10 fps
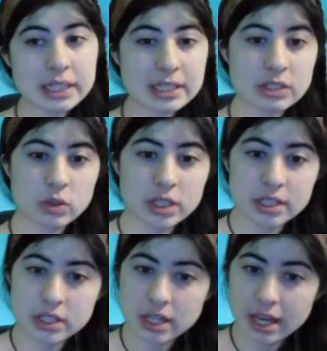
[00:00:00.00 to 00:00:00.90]
get sorted
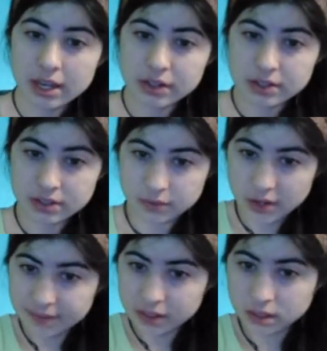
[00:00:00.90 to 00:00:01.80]
into the house of
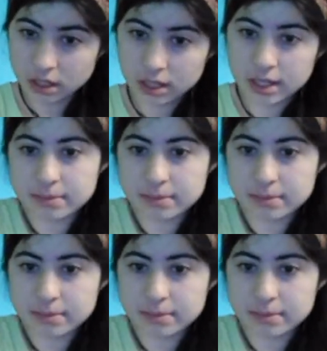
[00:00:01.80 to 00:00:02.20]
Ravenclaw,